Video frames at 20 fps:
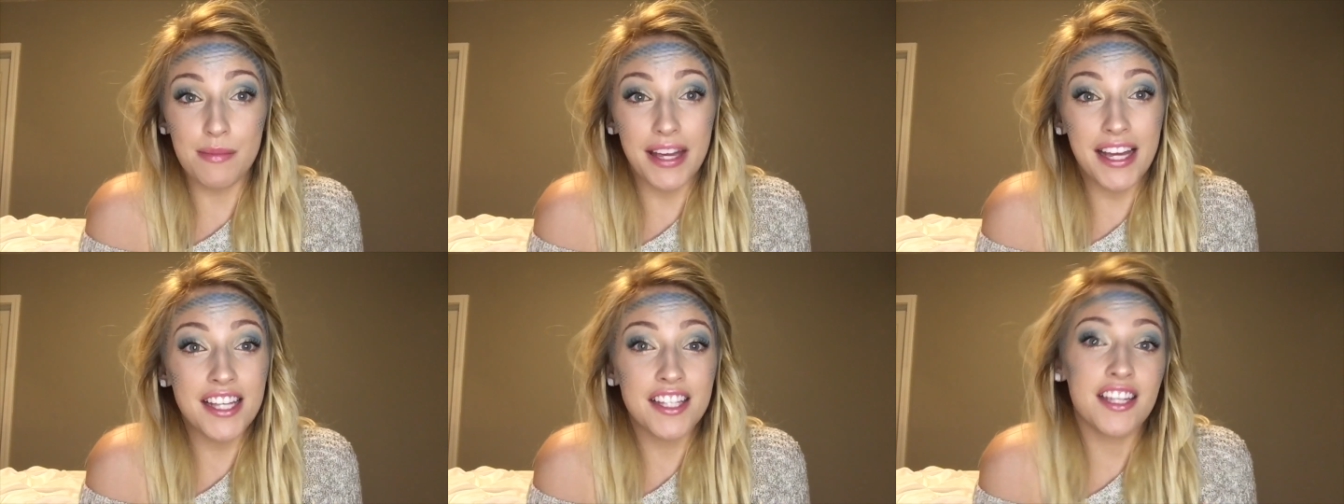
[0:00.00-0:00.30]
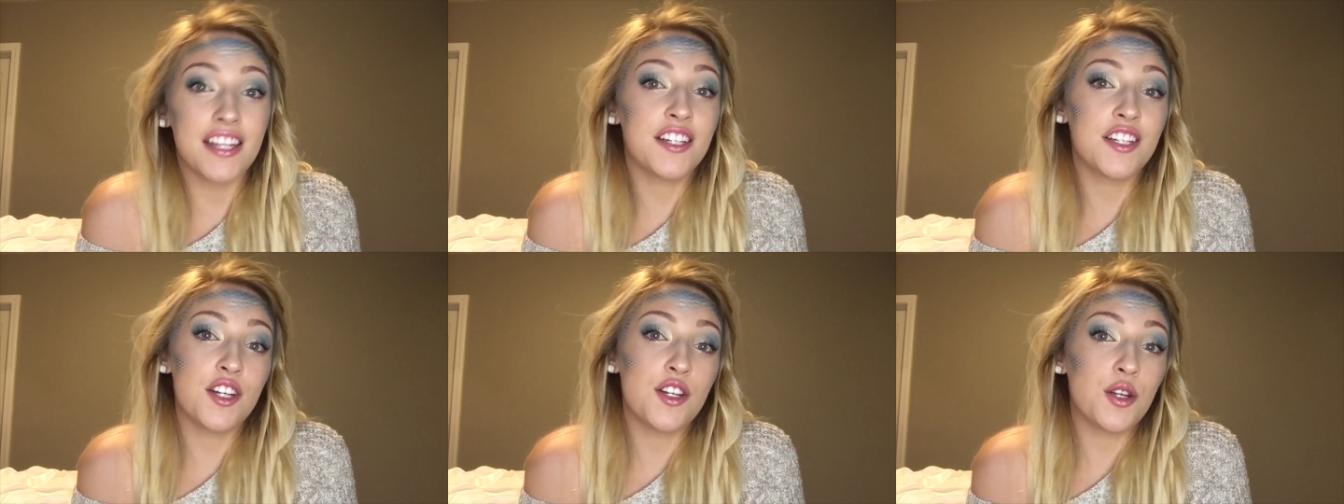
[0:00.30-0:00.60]

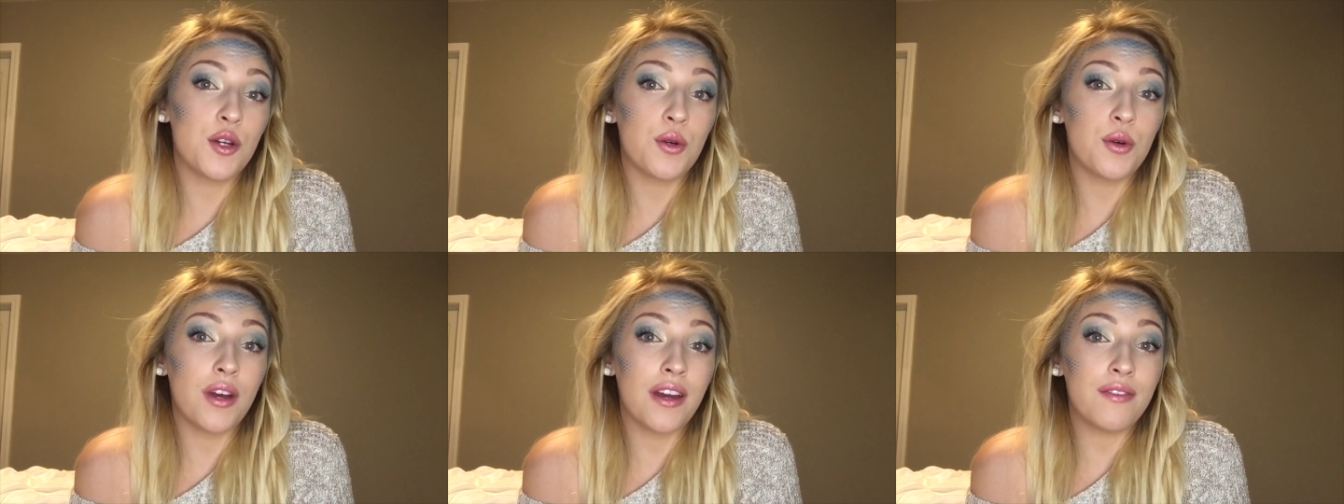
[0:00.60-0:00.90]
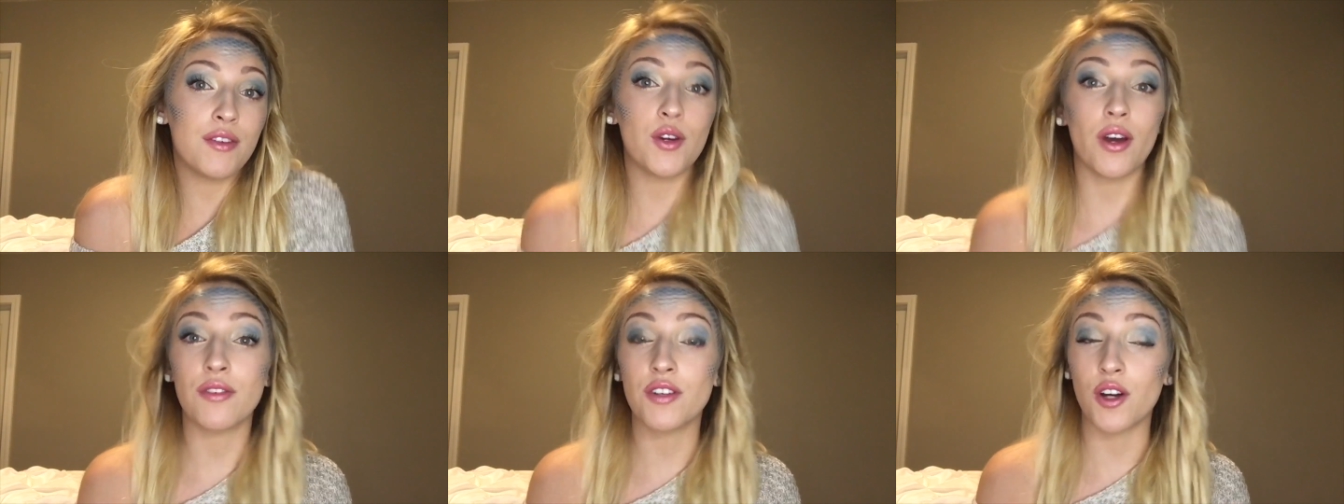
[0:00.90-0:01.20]
easy to do
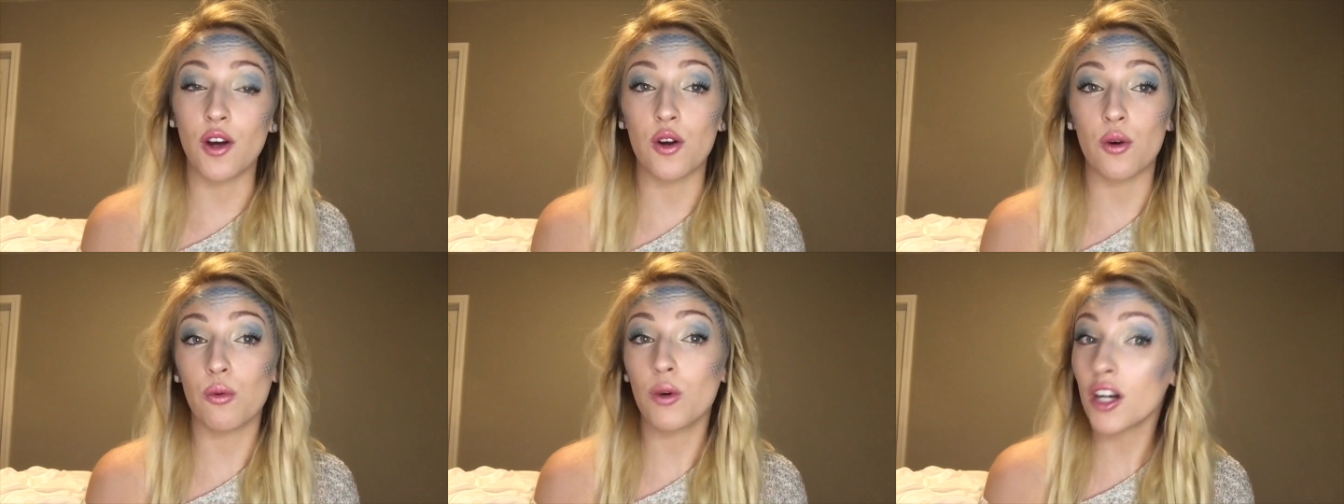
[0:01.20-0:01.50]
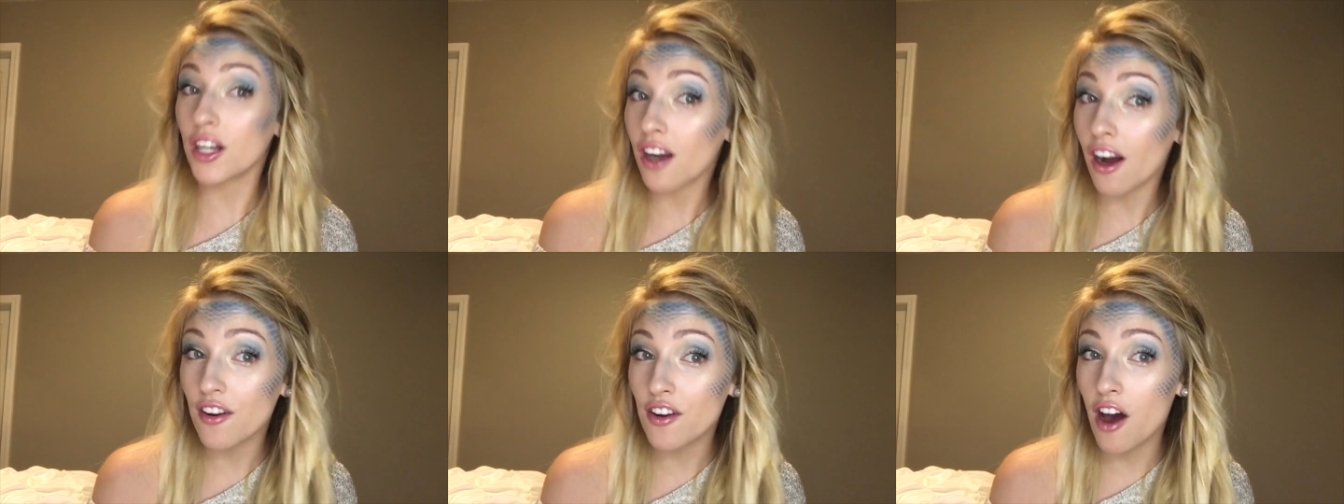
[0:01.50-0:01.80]
if you have to go to
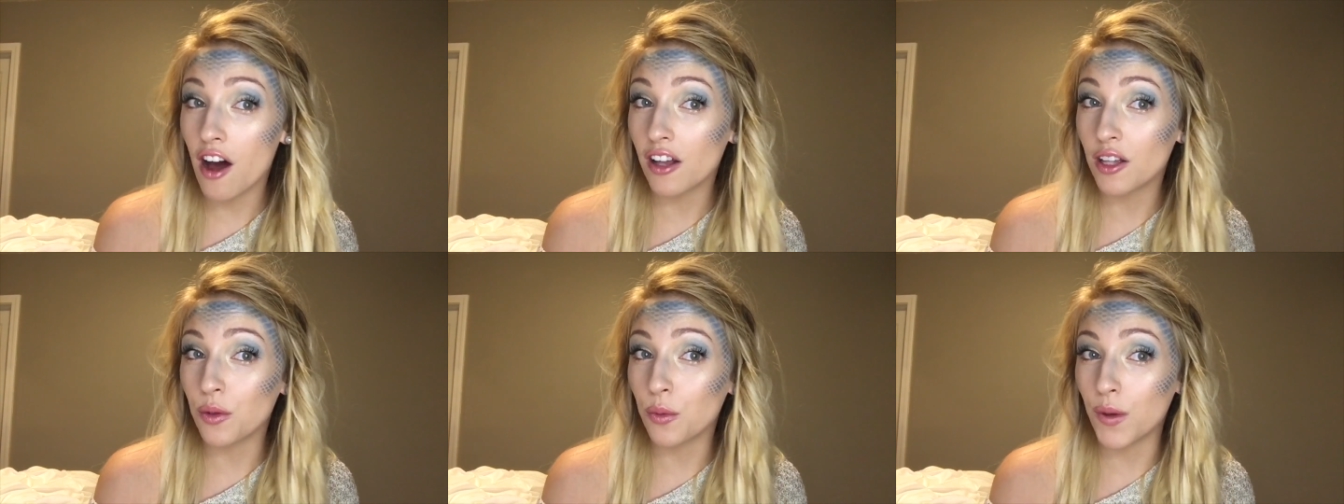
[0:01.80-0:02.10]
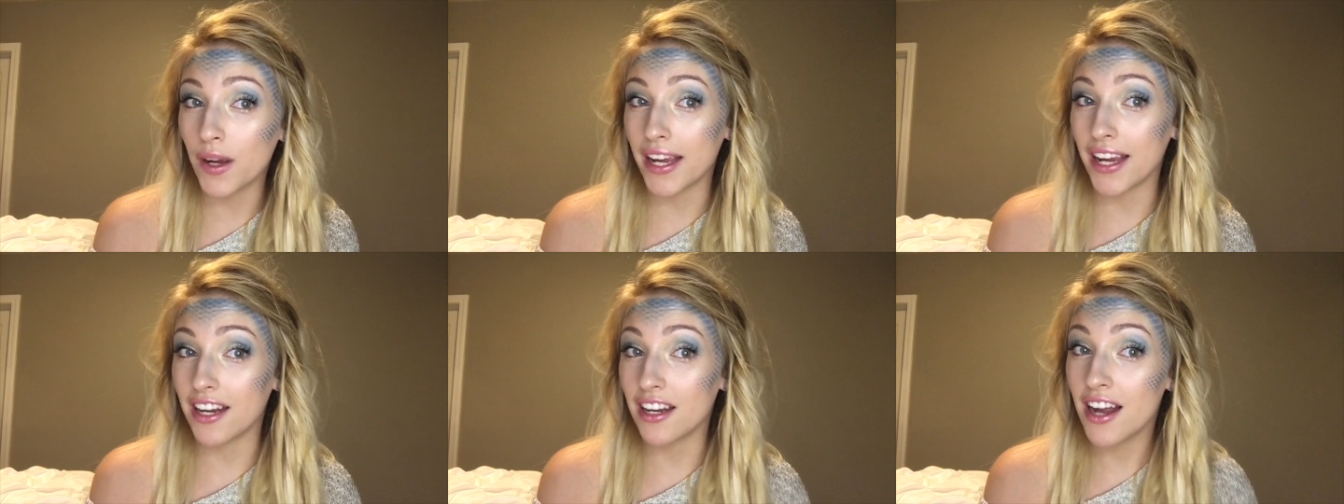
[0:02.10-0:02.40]
work on
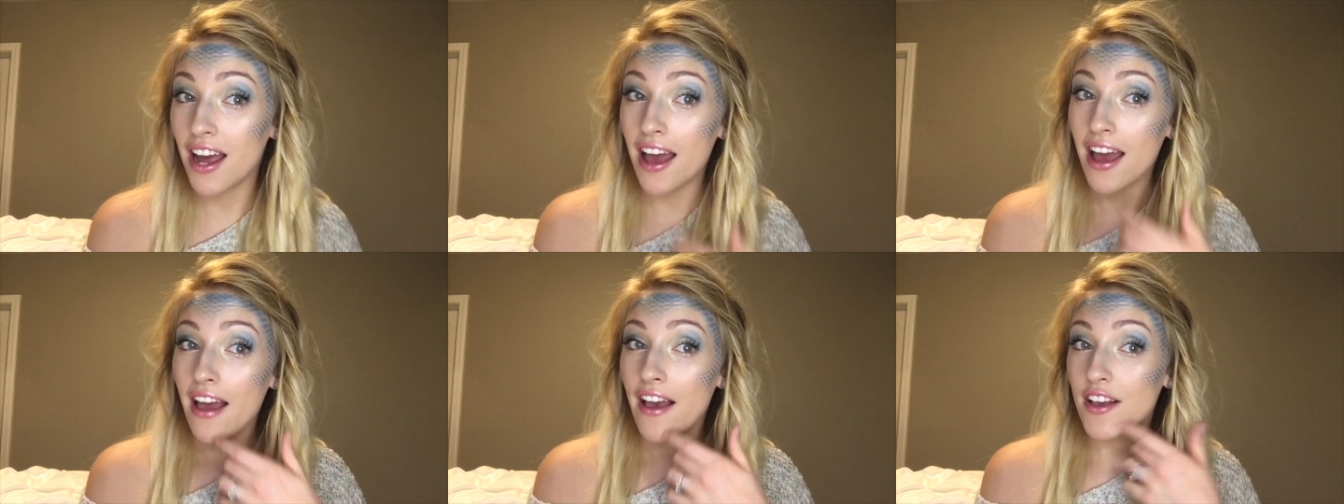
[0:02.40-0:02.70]
Halloween.